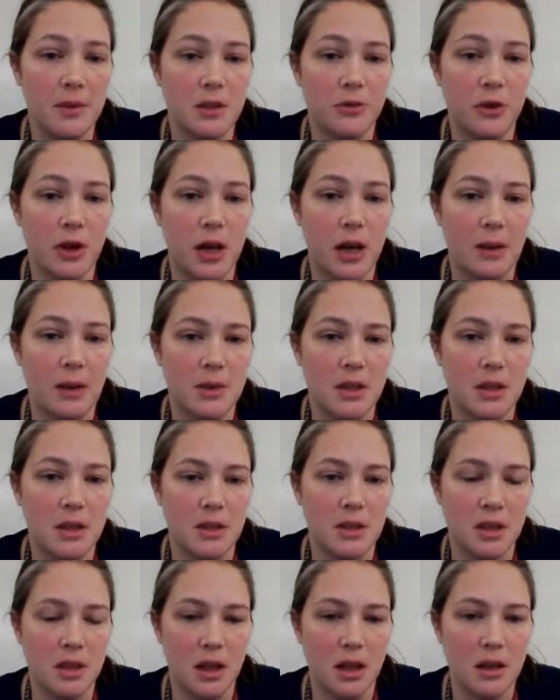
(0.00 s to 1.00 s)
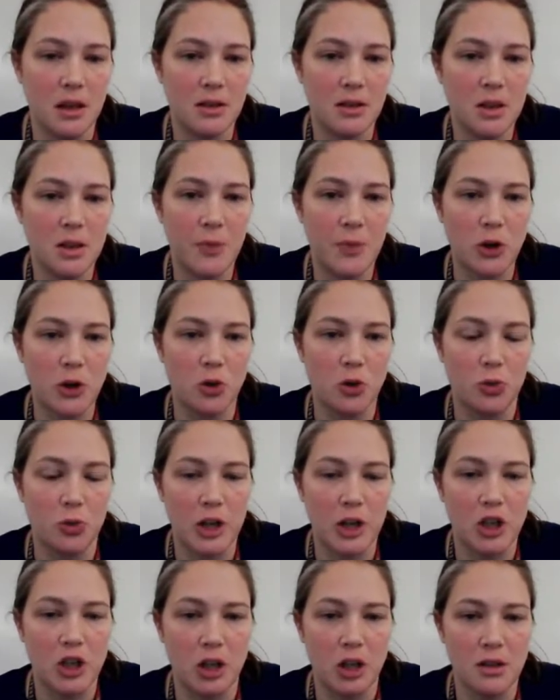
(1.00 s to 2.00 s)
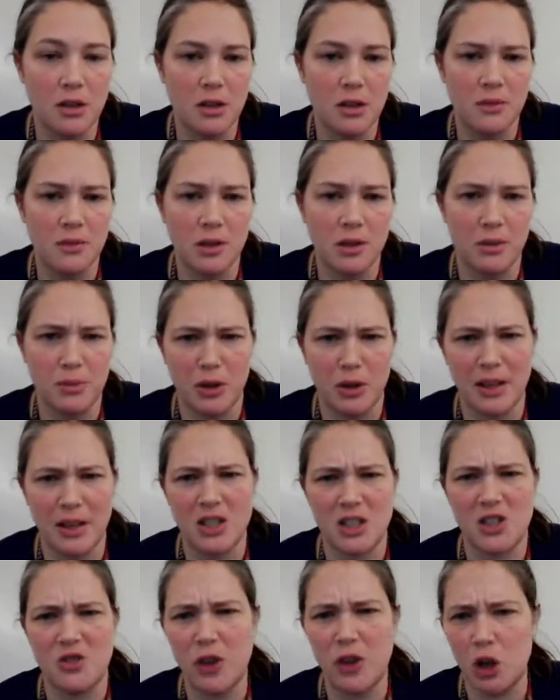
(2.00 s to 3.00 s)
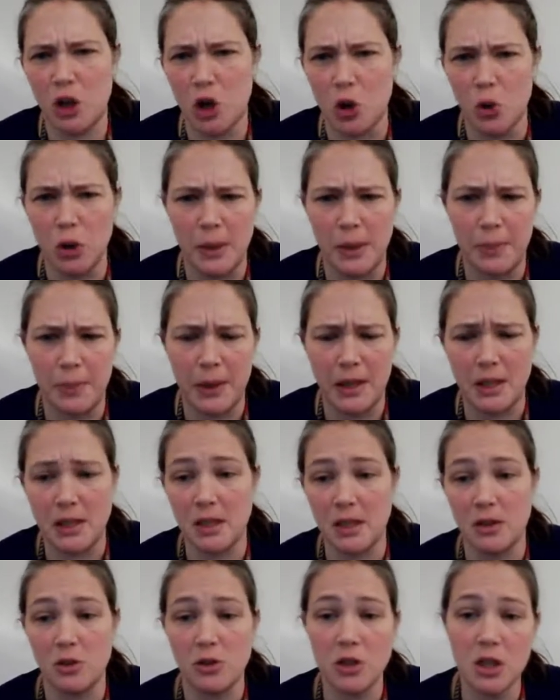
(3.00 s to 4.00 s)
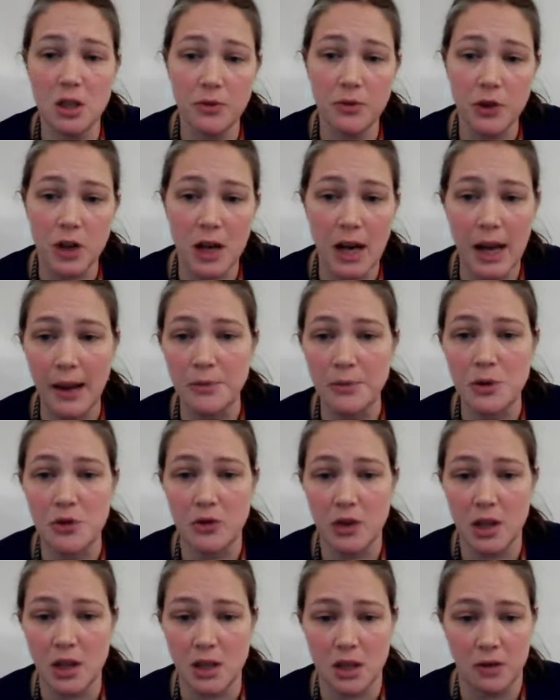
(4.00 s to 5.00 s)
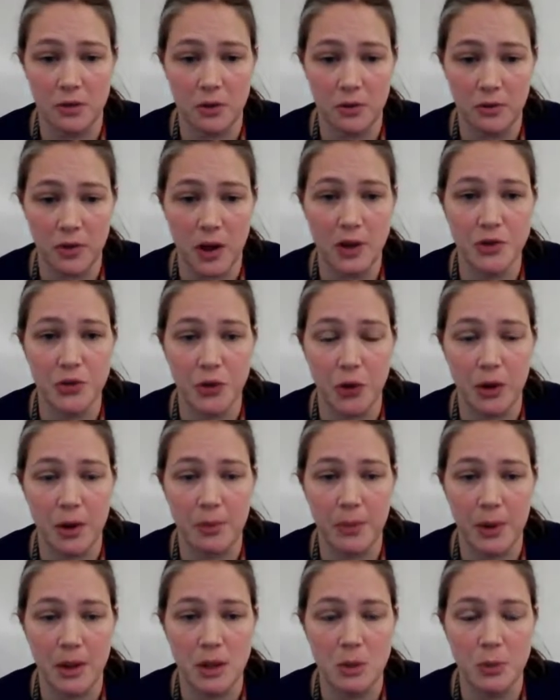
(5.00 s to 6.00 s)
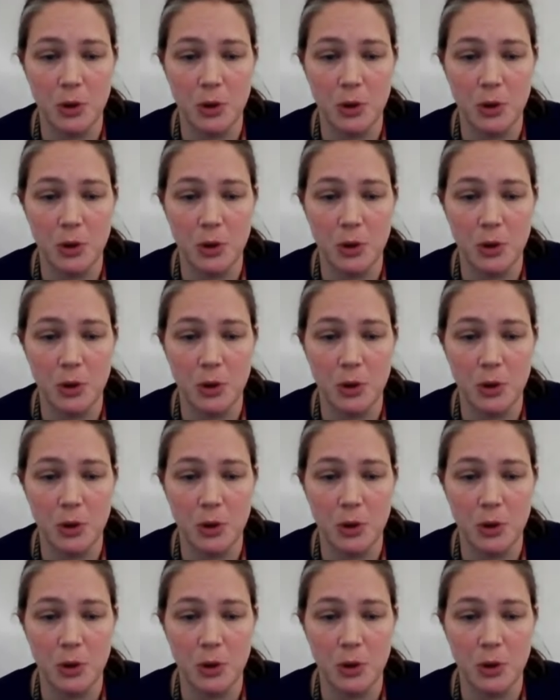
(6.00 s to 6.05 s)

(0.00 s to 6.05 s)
This is special regions, some like sphingolipids, and there's different names for these different phospholipids.